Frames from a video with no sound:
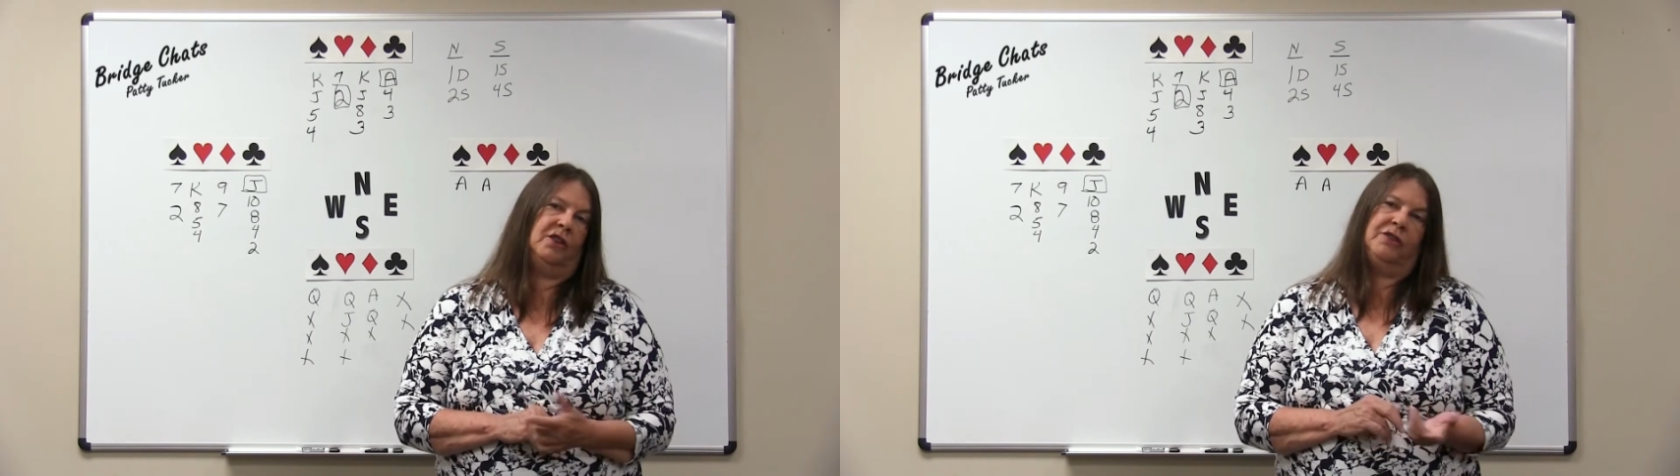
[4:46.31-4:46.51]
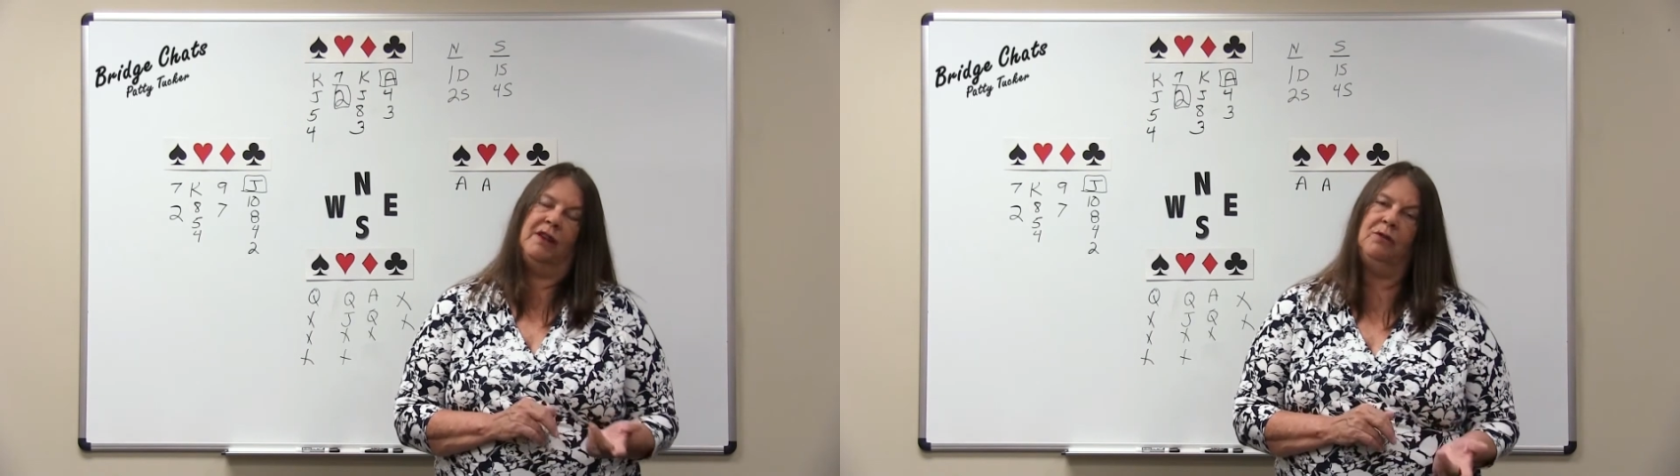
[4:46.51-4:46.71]

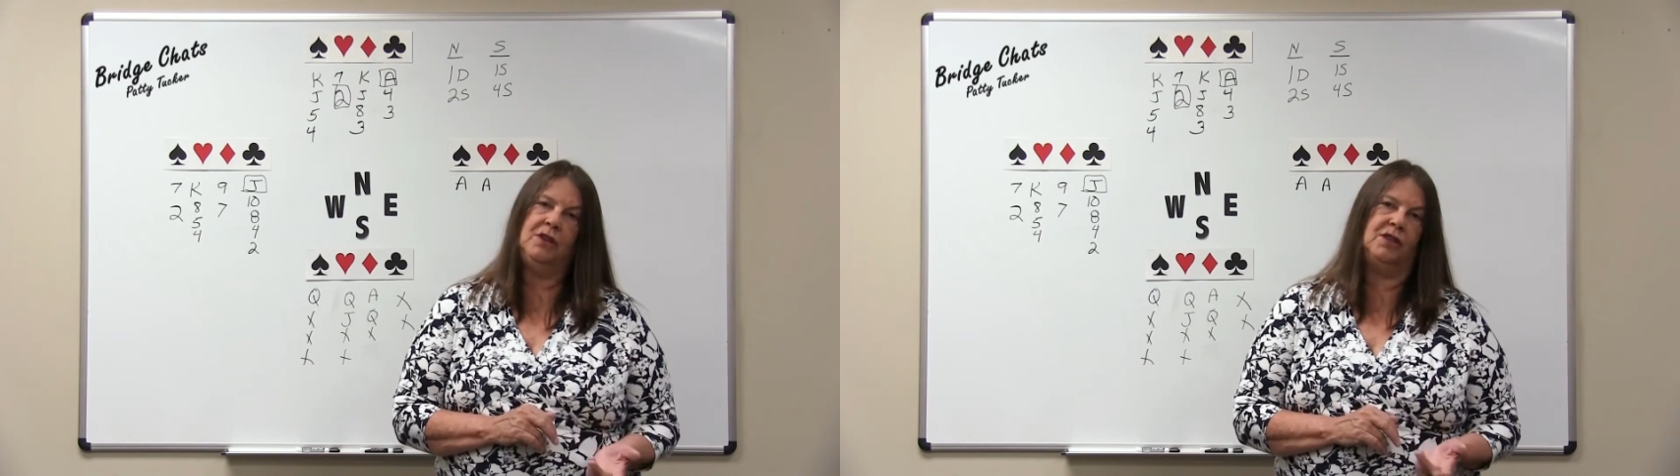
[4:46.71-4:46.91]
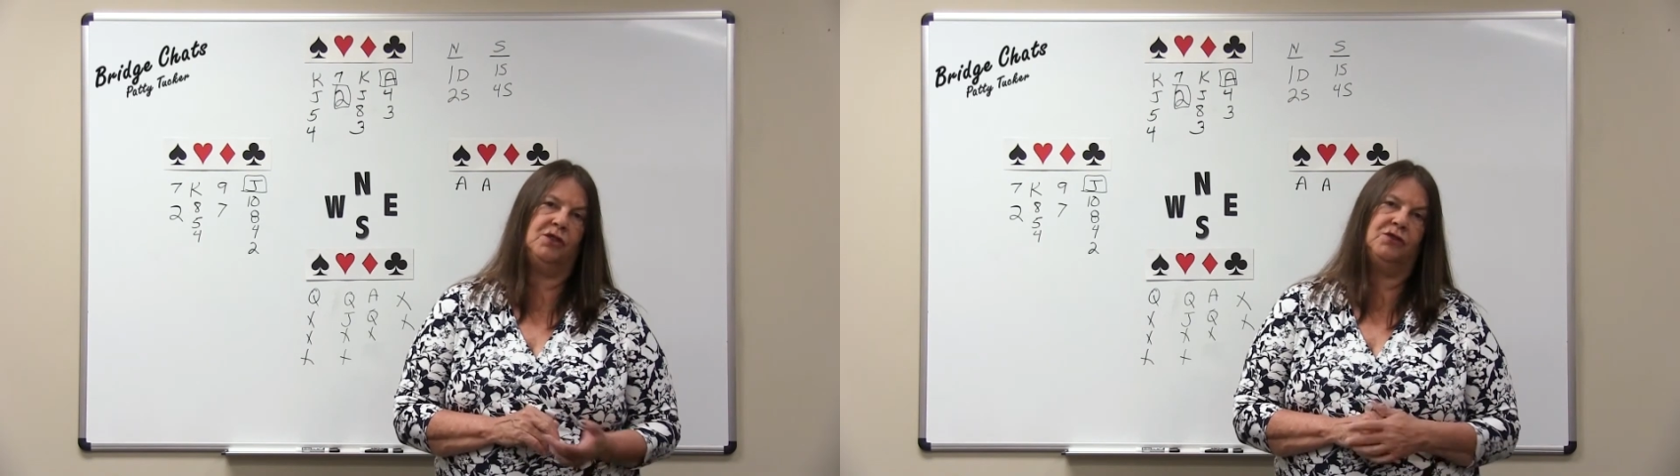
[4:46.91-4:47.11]
He'll never
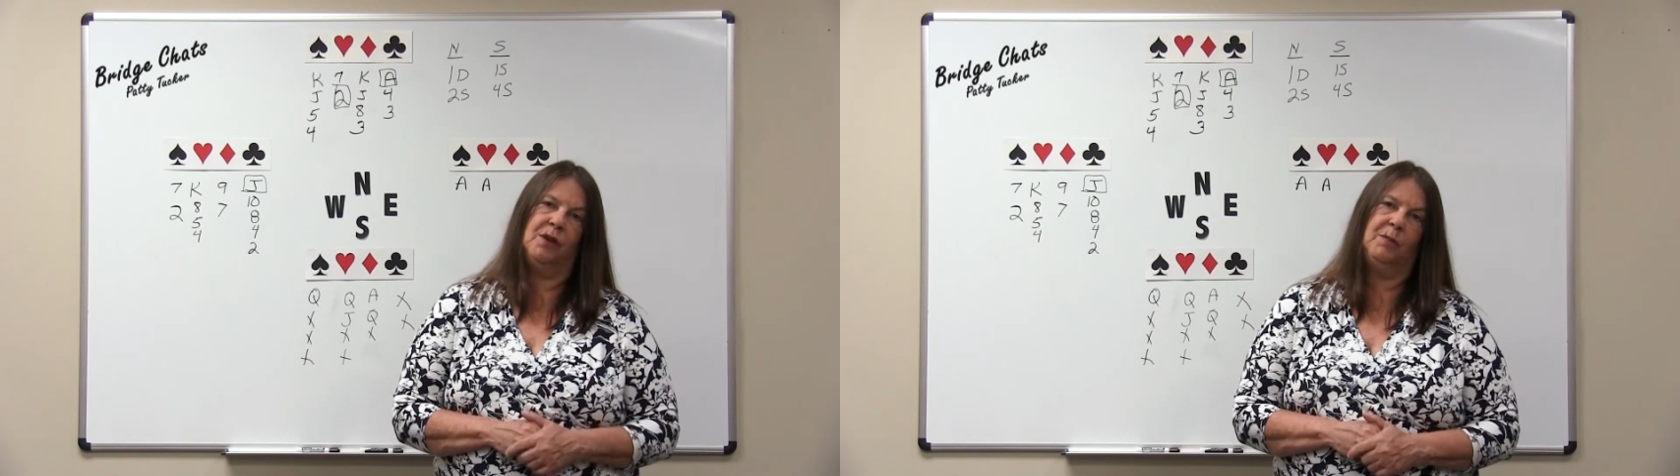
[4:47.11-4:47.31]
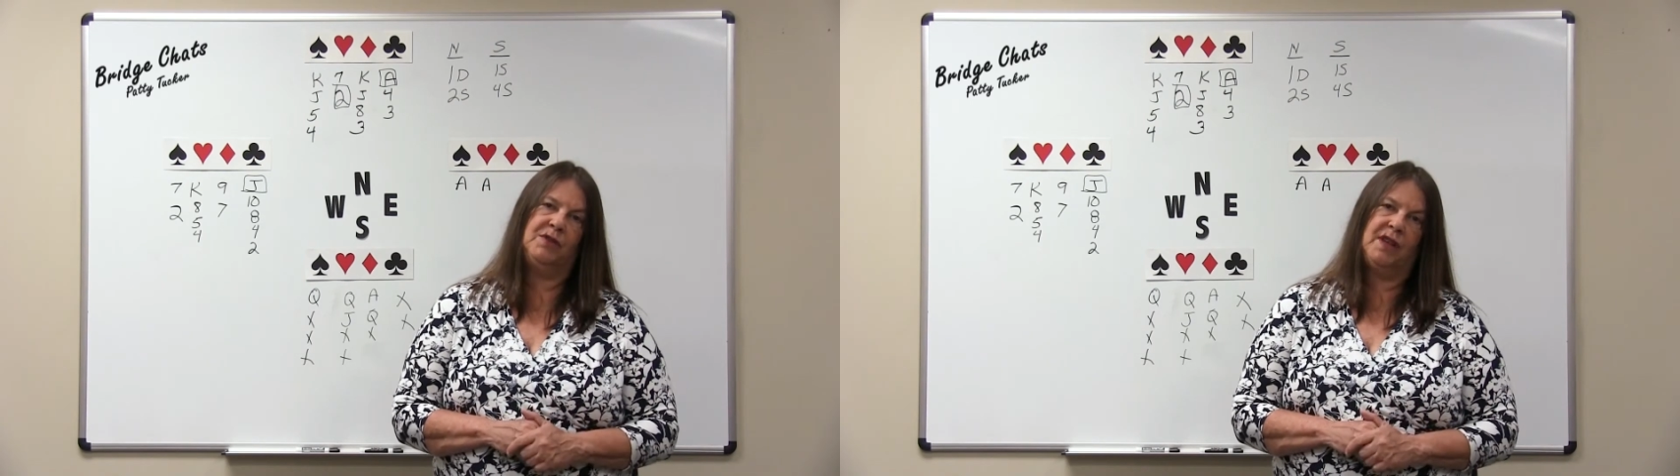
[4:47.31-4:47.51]
get to
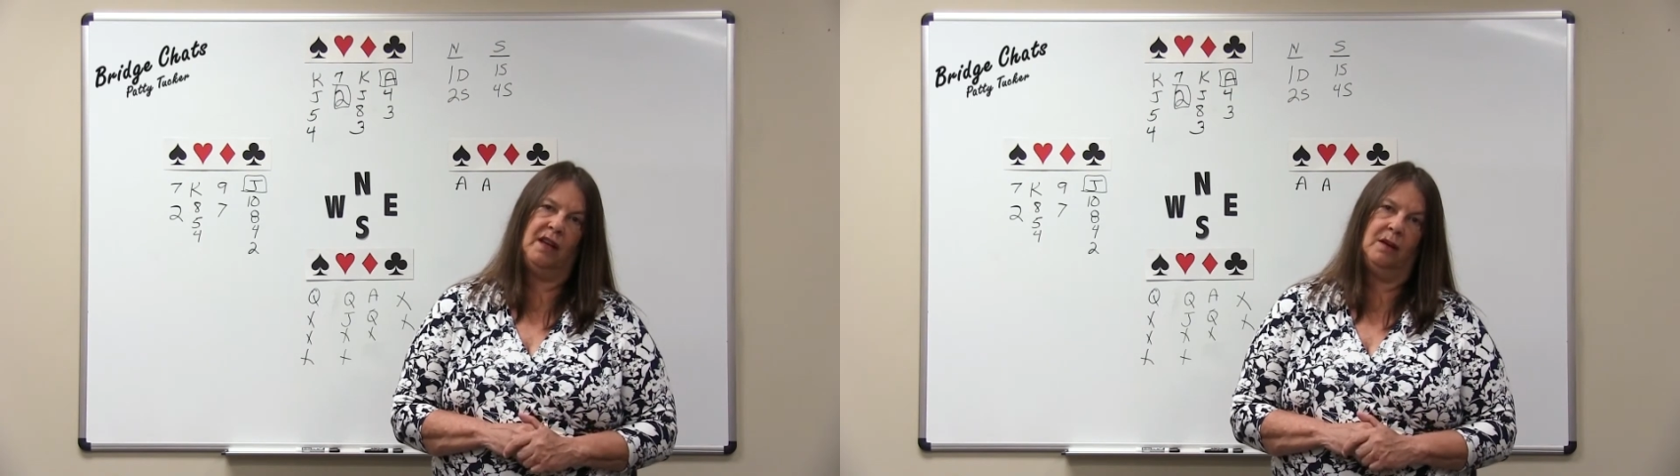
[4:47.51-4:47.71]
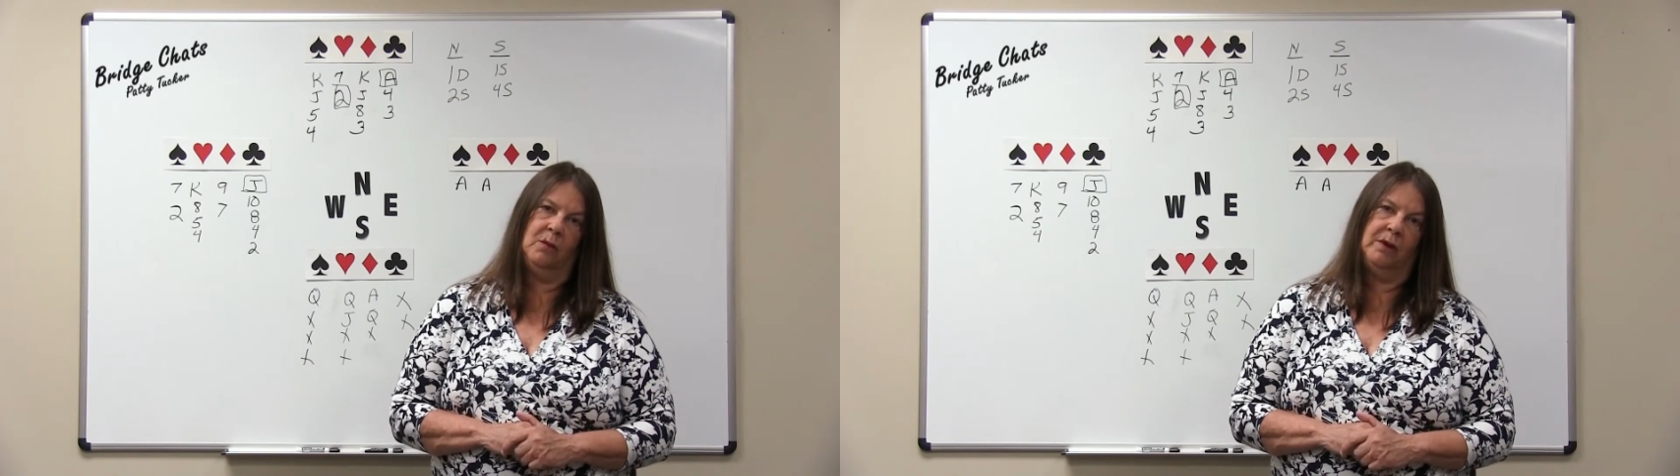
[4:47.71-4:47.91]
trump a
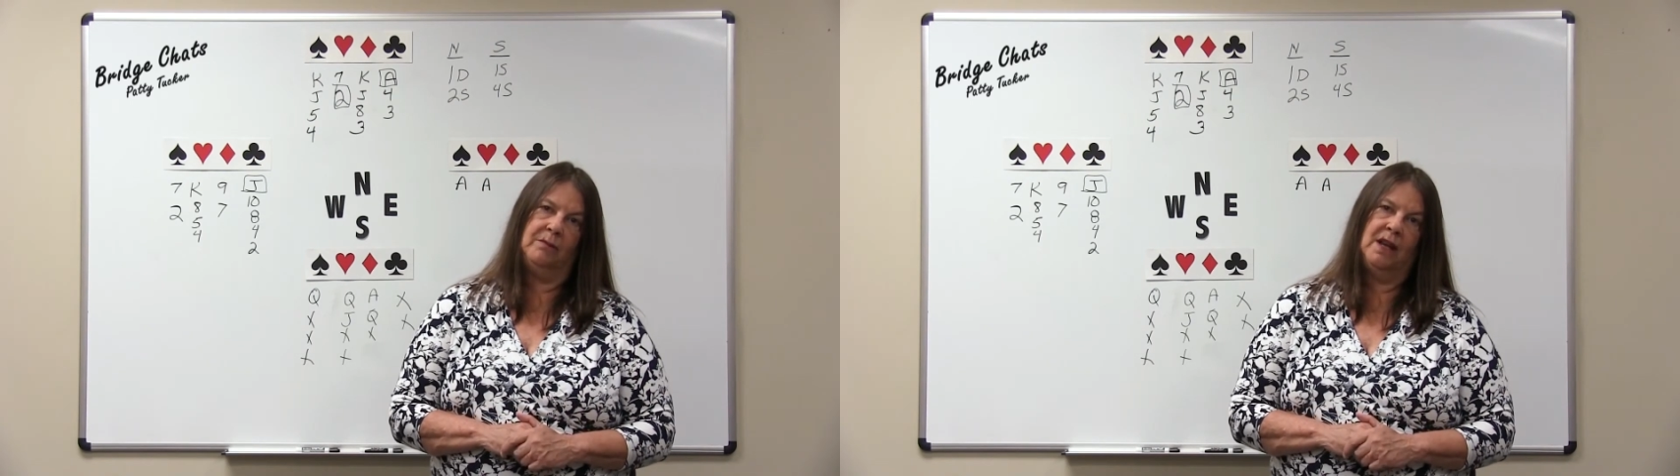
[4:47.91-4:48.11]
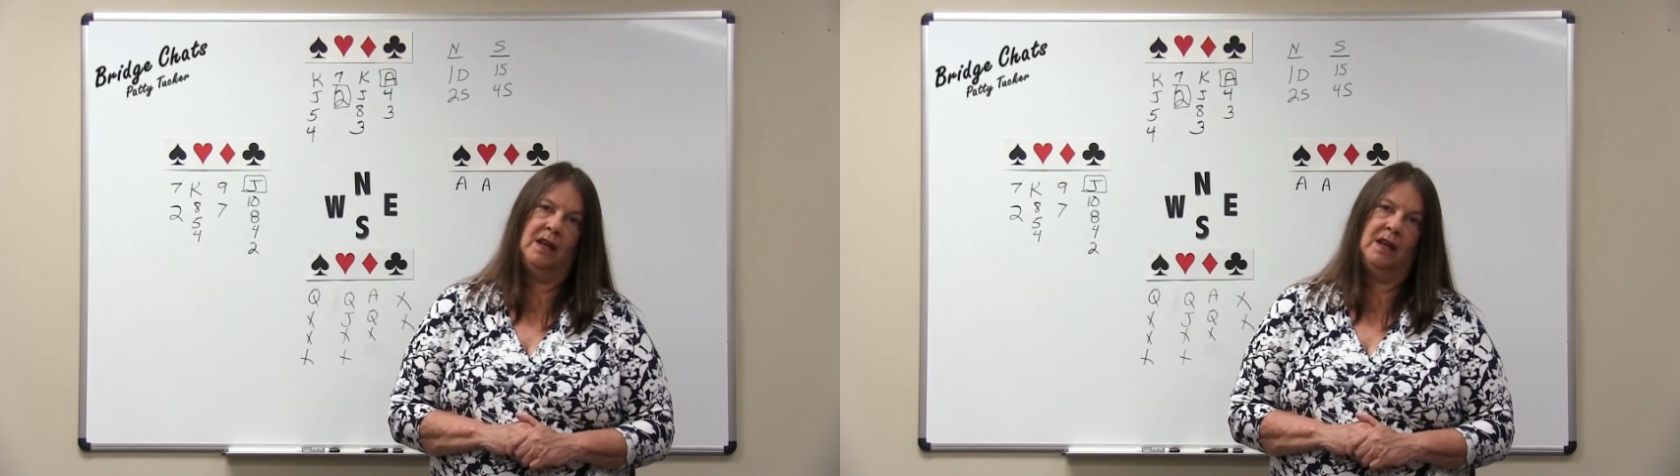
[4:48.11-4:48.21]
second one.